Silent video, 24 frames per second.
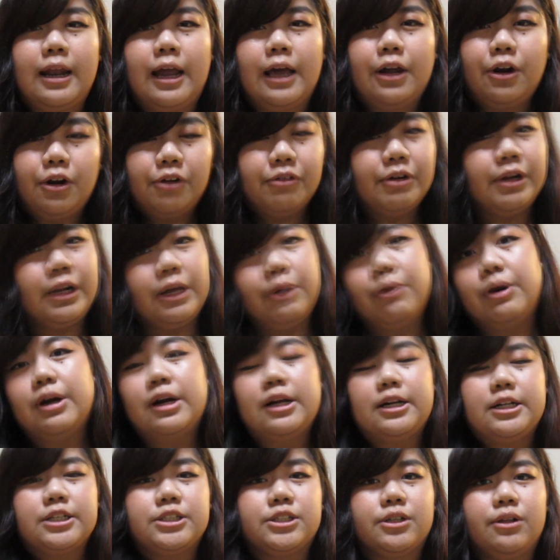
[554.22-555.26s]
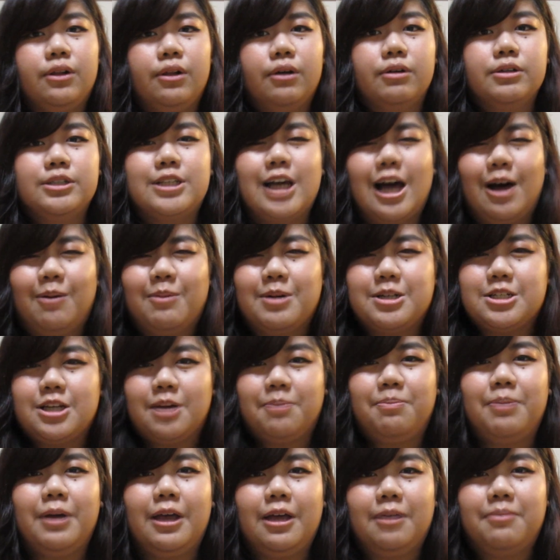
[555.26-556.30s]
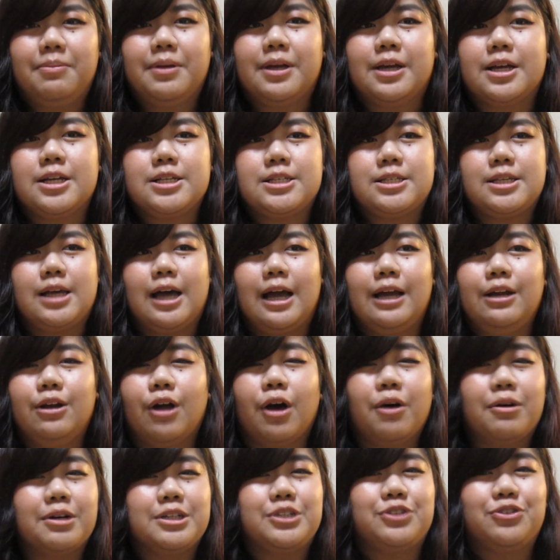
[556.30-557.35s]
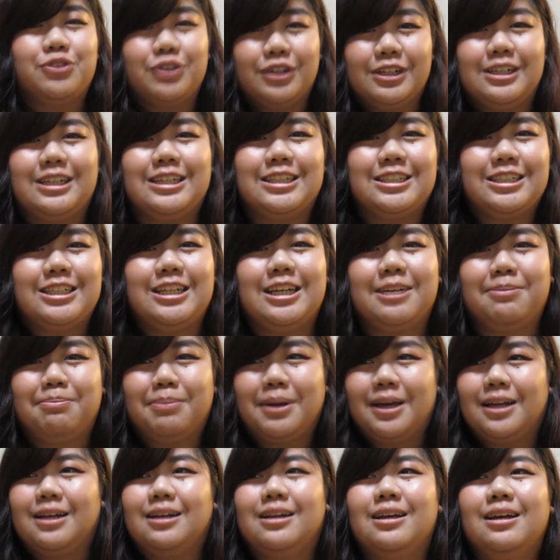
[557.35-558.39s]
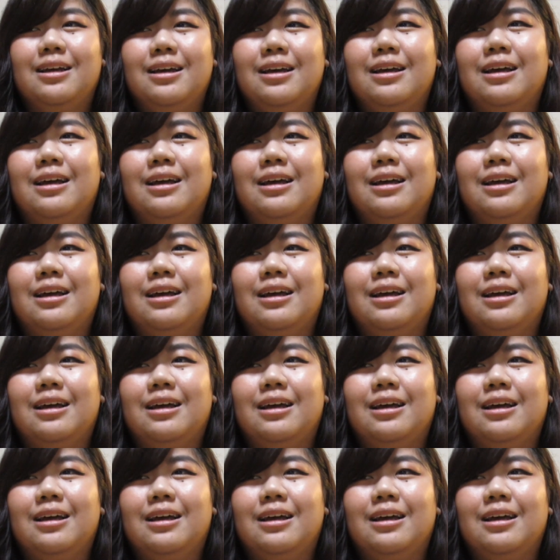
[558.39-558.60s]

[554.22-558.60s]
And I don't really want to disclose how much I pay because I know it's really cheap and